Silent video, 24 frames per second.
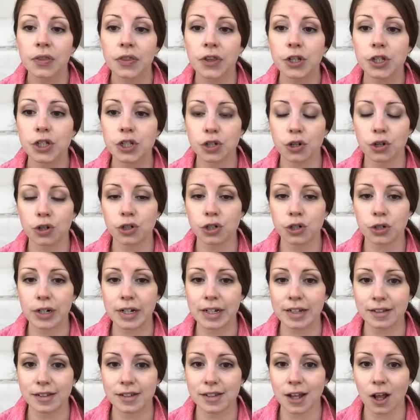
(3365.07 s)
the
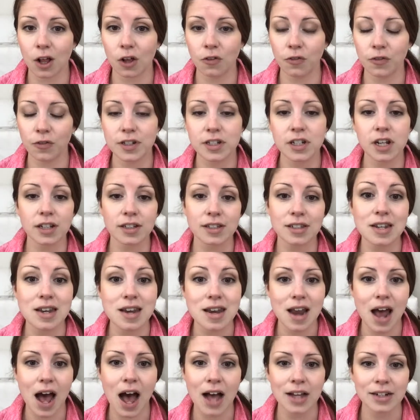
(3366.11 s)
surgery itself does
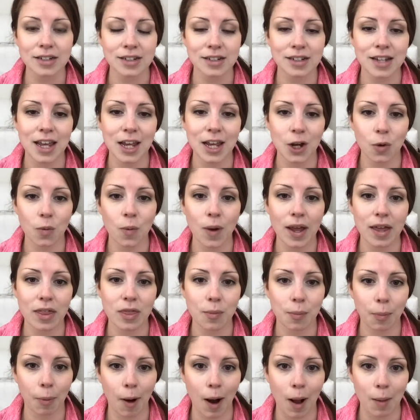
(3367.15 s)
not take away
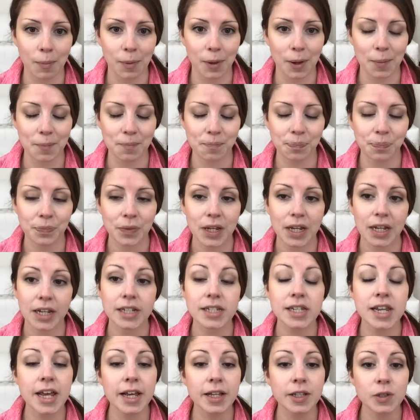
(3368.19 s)
the problem.
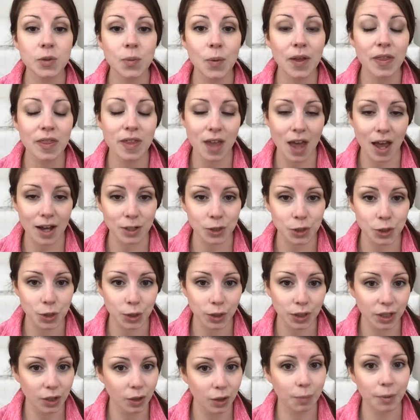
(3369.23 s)
It takes away the
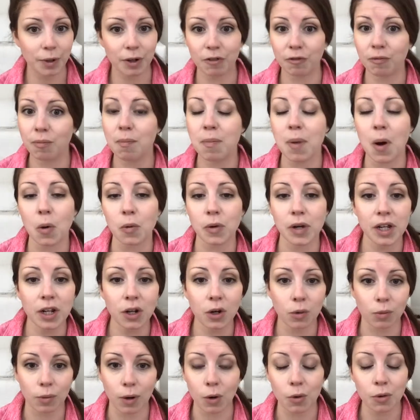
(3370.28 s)
extra little bit of
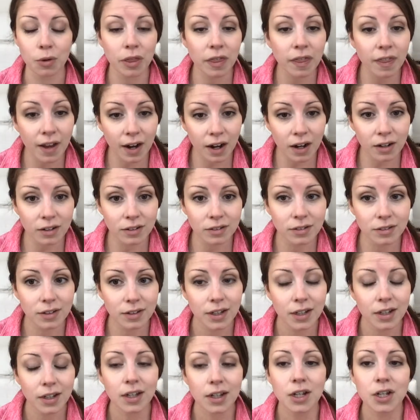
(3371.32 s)
bony growth there.
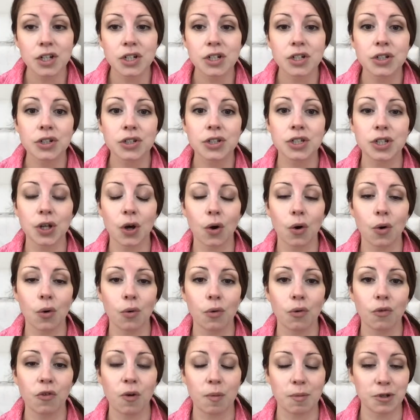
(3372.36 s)

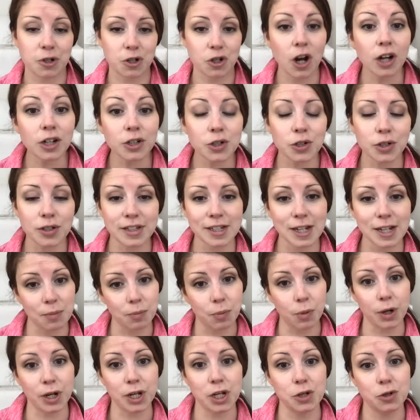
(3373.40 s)
So from a structural
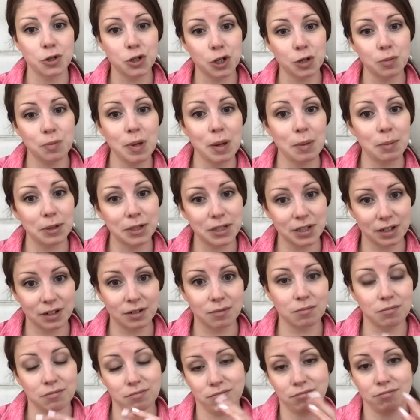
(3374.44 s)
standpoint, you should be able to
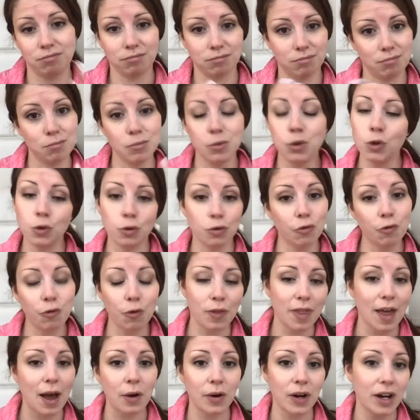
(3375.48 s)
move
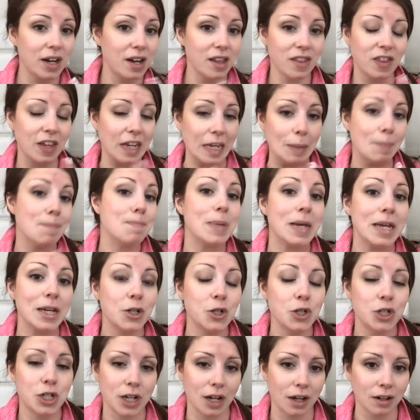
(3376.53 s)
without anything
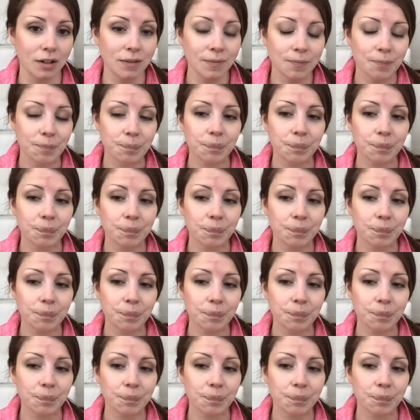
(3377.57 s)
impinging.